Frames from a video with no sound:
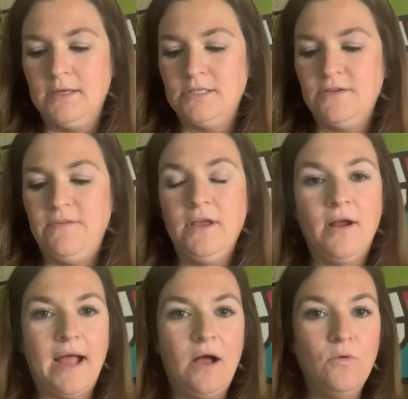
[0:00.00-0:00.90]
to
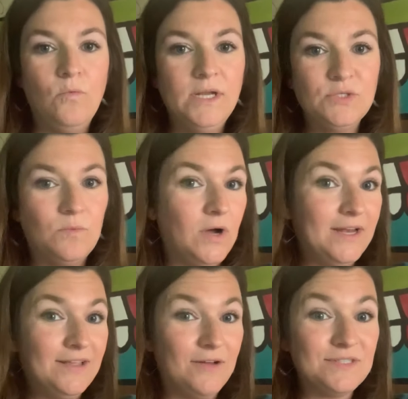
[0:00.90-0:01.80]
figure out which
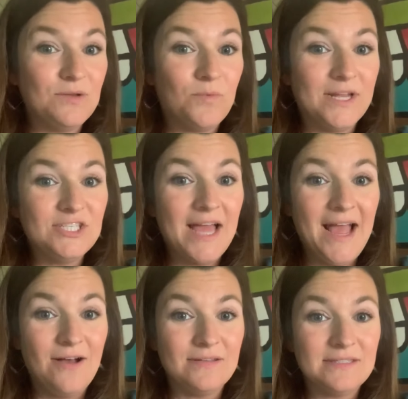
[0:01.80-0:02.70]
one goes in which
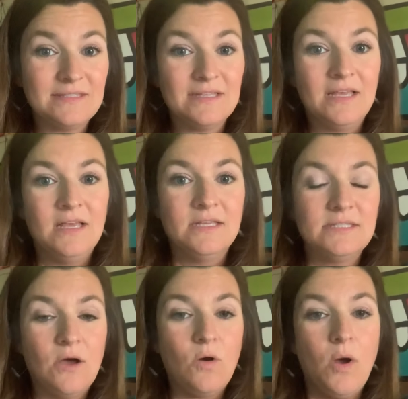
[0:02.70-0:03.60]
house.
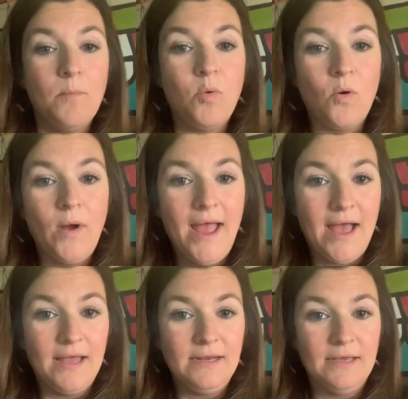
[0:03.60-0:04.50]
So
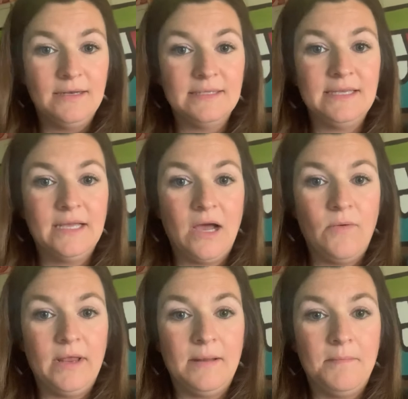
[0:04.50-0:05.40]
bread, does it
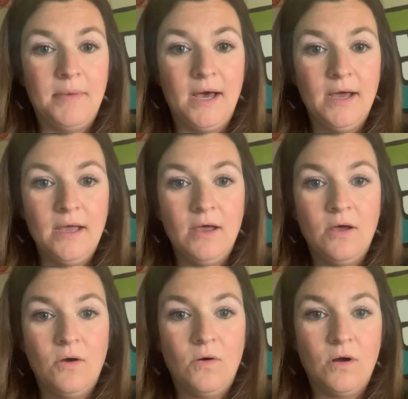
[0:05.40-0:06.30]
go in bug
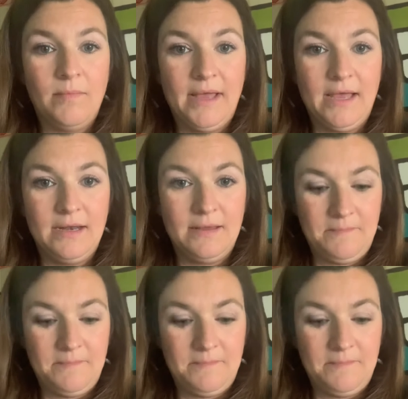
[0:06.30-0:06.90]
or bed?